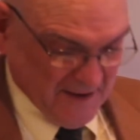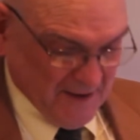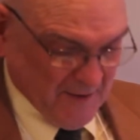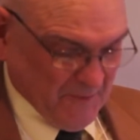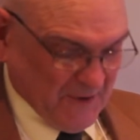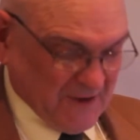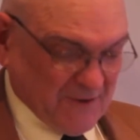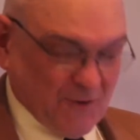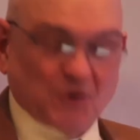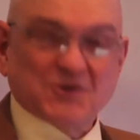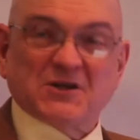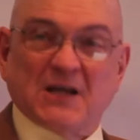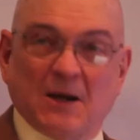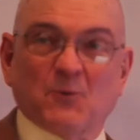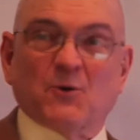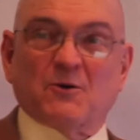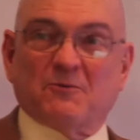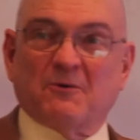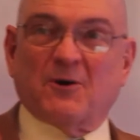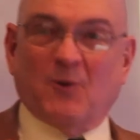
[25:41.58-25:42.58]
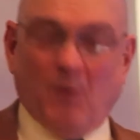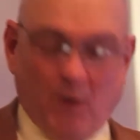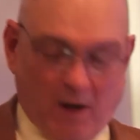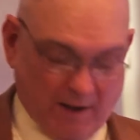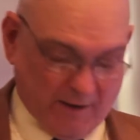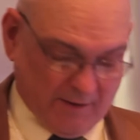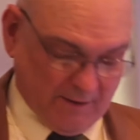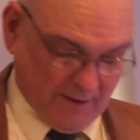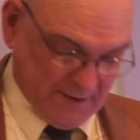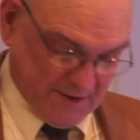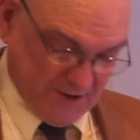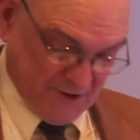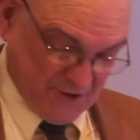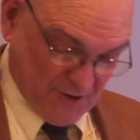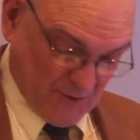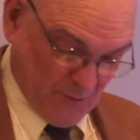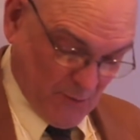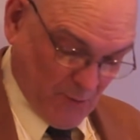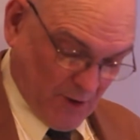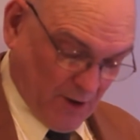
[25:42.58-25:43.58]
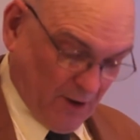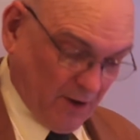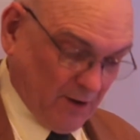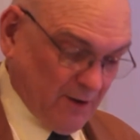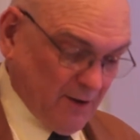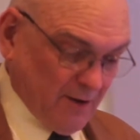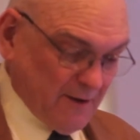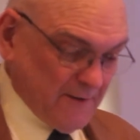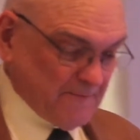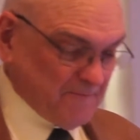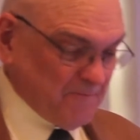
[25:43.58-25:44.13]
But of course, that would require additional work.